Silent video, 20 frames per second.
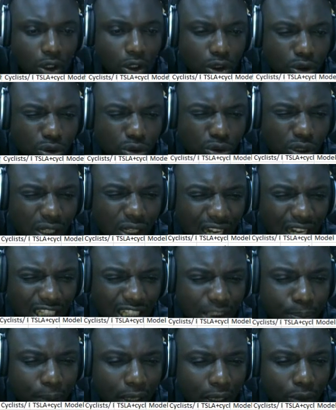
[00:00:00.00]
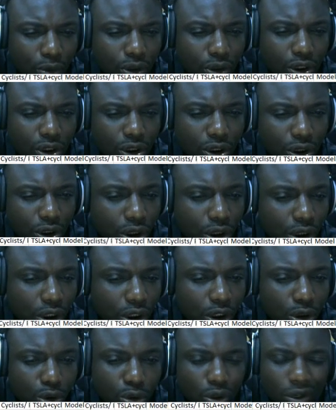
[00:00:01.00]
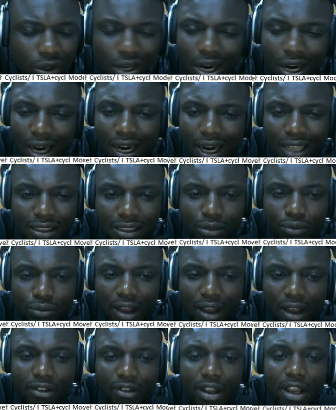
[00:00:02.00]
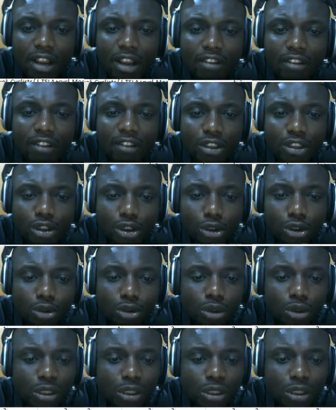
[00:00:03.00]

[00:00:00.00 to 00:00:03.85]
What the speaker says: to the last part, which is G295. If I should scroll